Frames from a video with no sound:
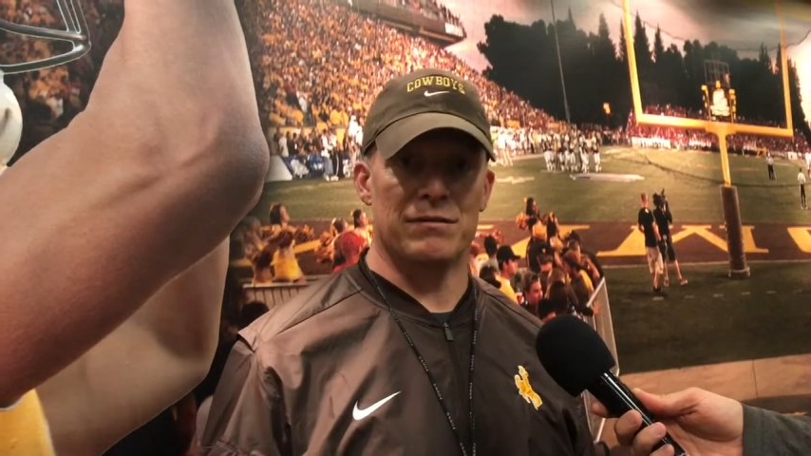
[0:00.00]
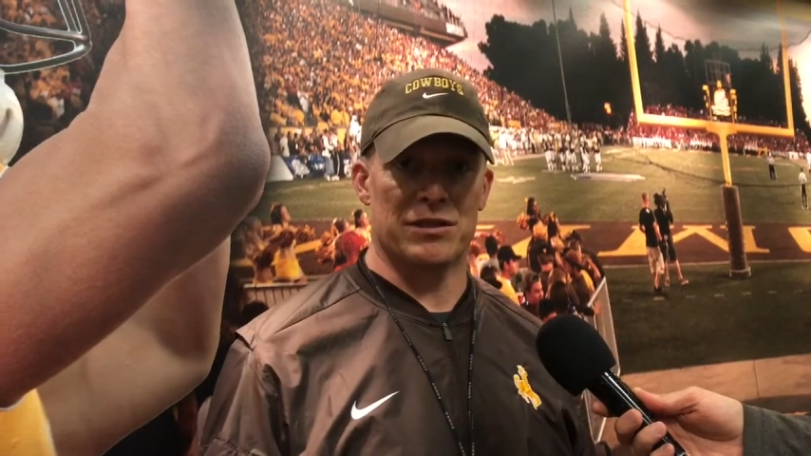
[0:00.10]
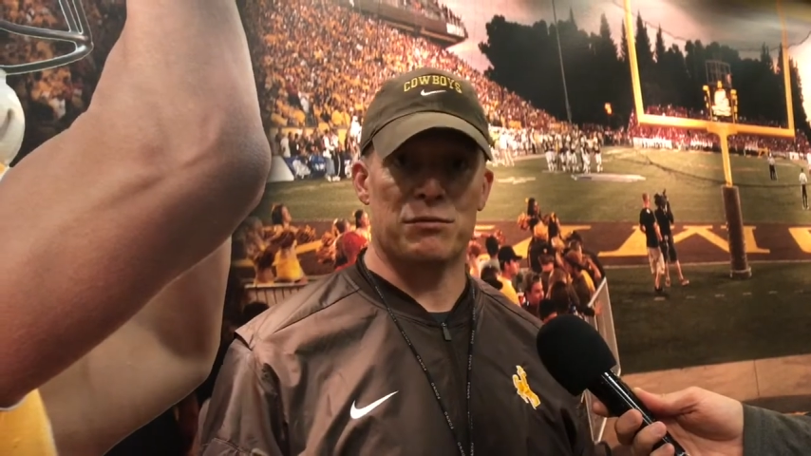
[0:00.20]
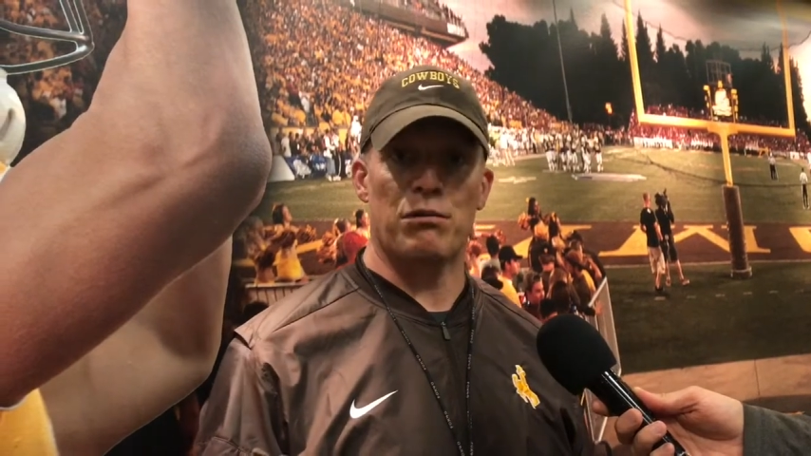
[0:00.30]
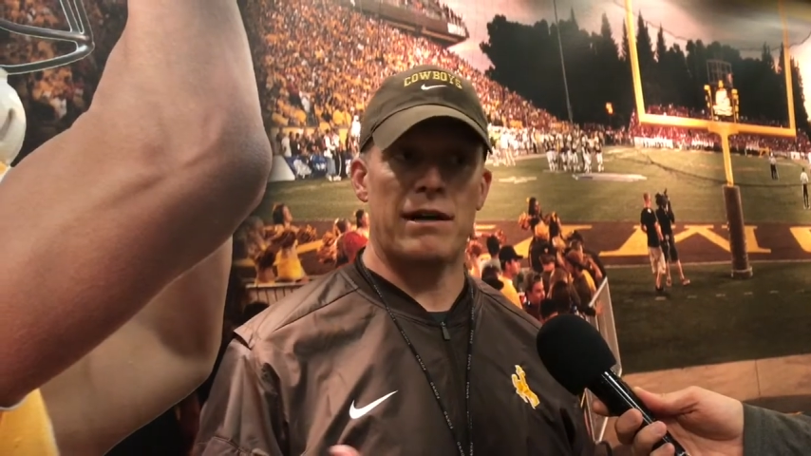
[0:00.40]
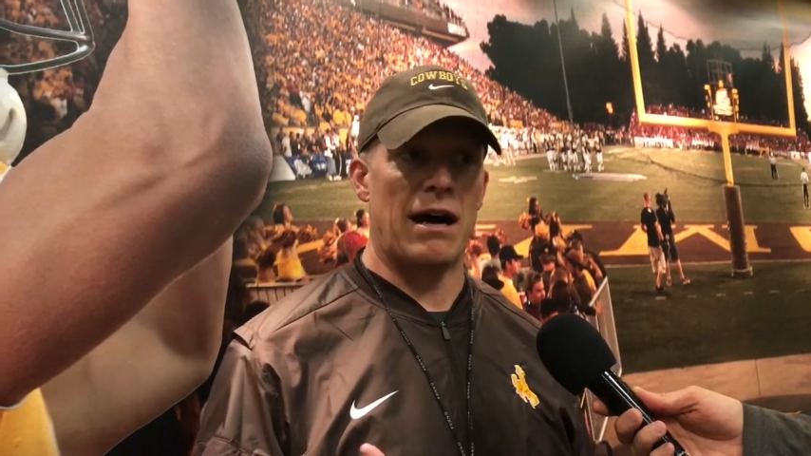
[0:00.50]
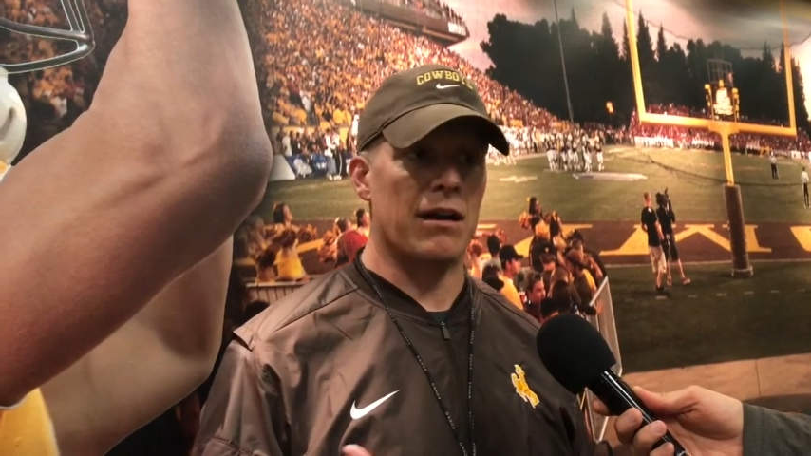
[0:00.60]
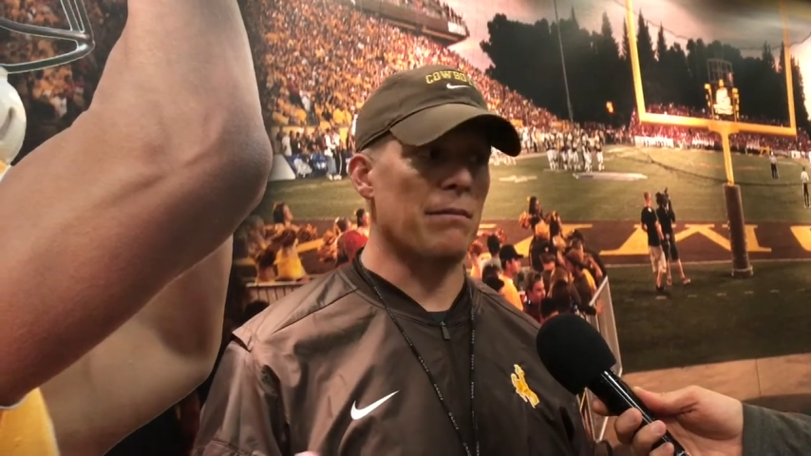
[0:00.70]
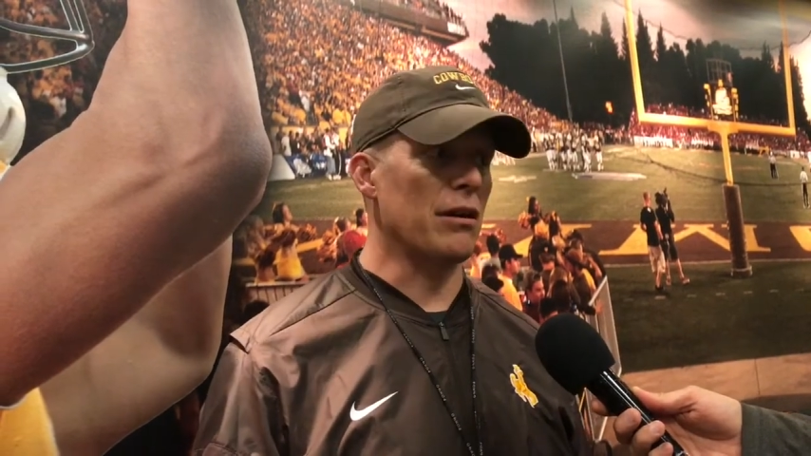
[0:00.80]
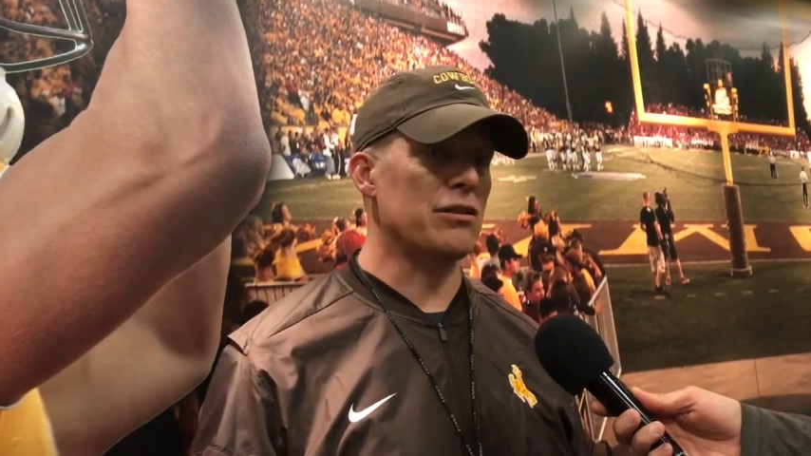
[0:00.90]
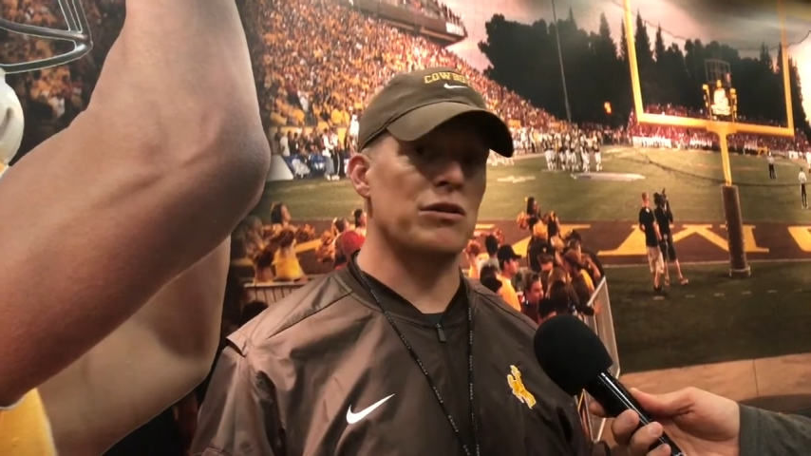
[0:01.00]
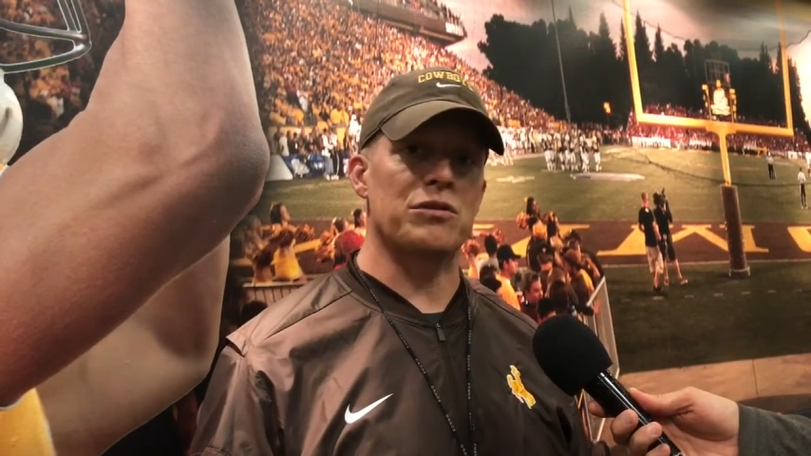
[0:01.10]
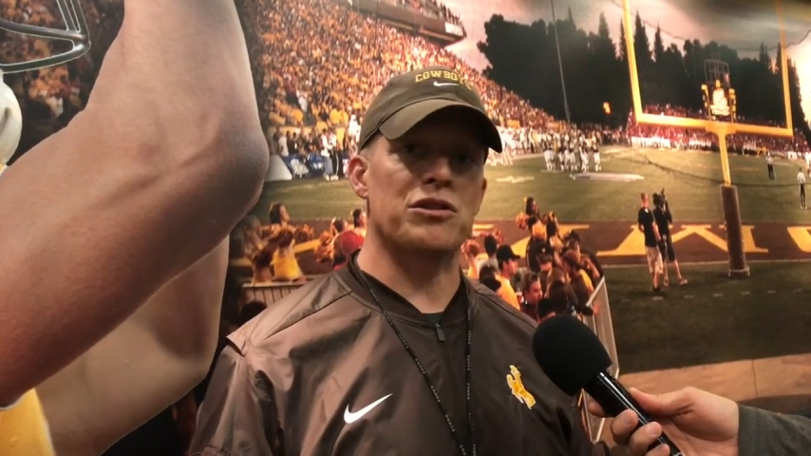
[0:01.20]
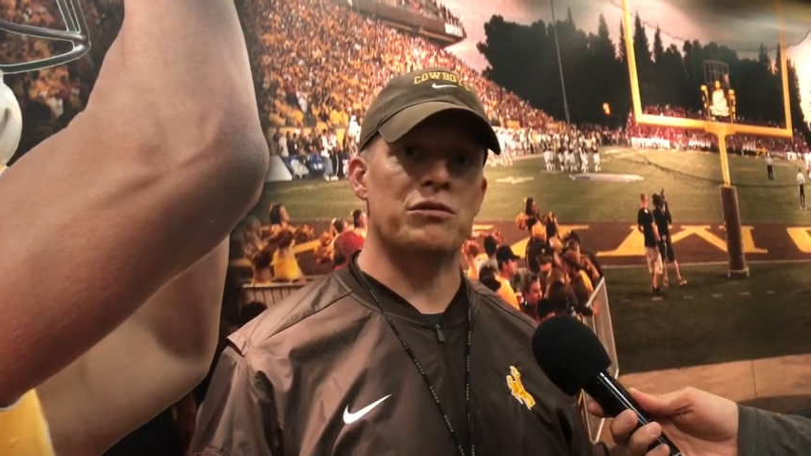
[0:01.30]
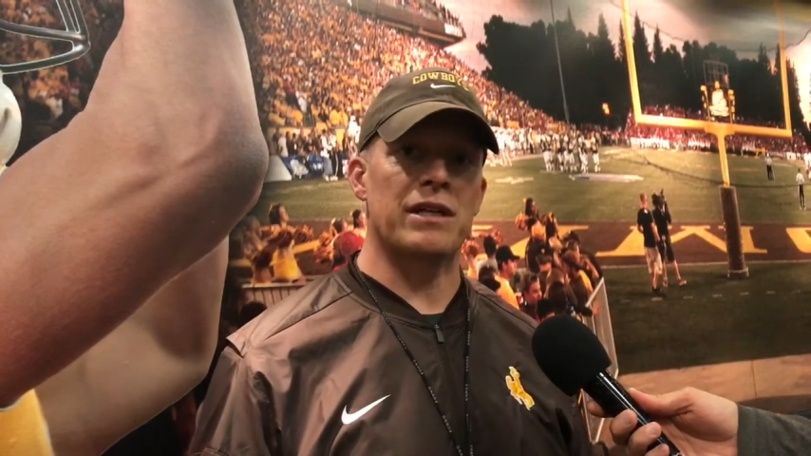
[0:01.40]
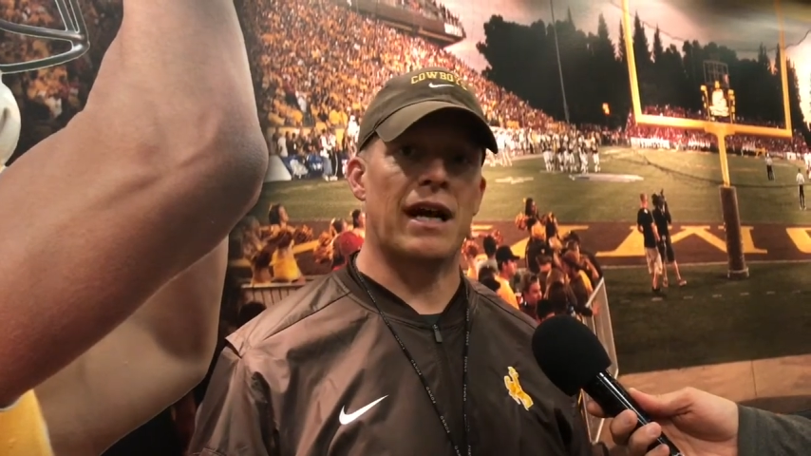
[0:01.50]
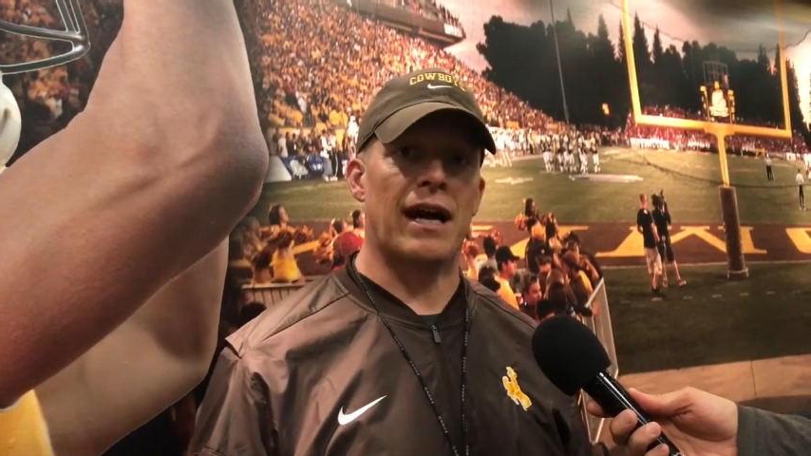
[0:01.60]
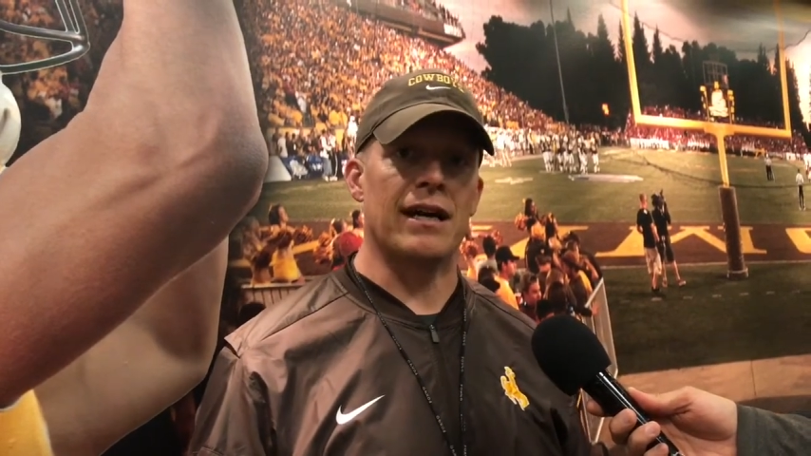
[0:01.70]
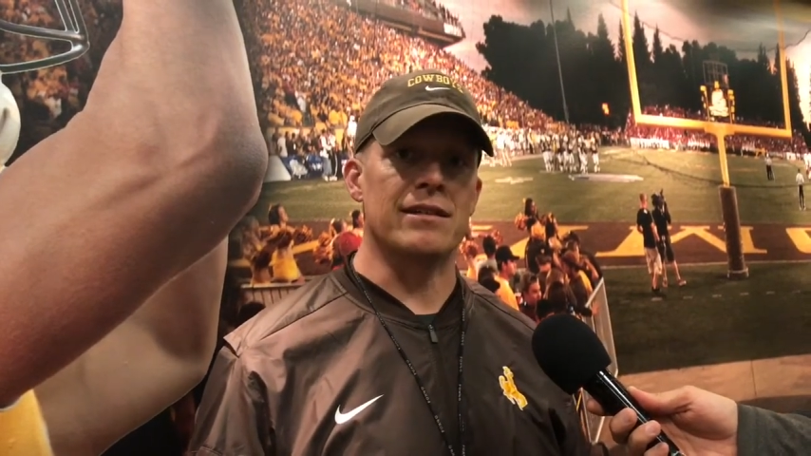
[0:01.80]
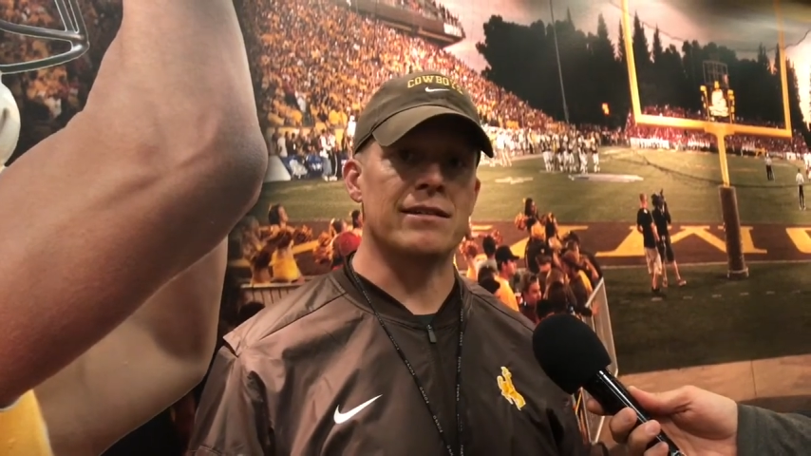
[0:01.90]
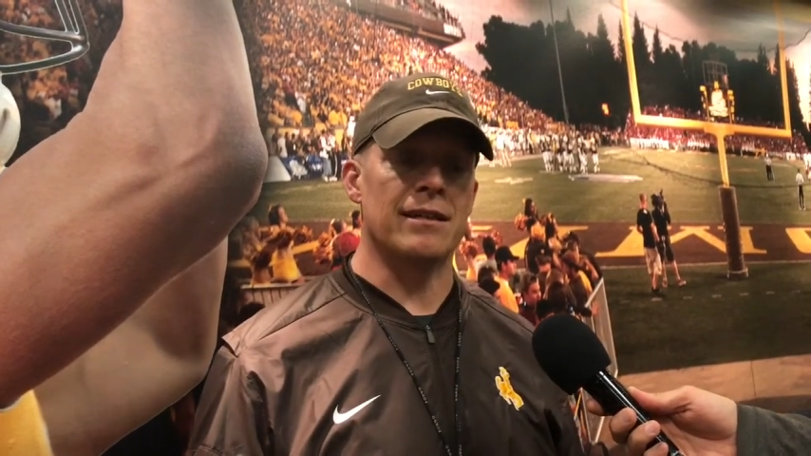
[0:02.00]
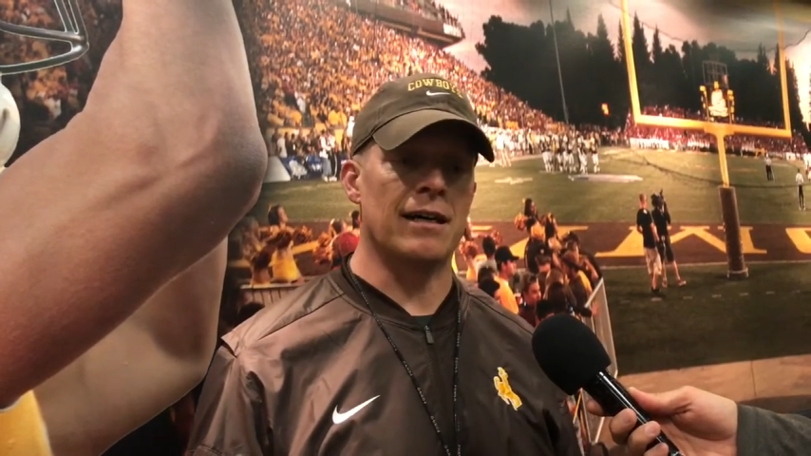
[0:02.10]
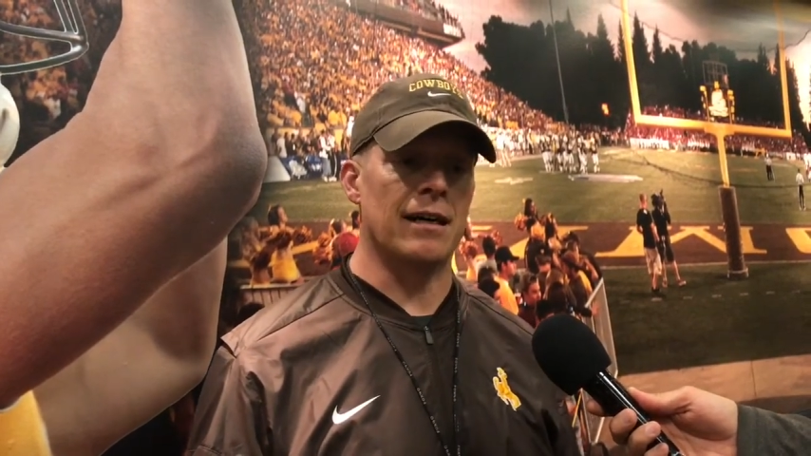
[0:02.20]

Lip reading: was spread out amongst those three guys.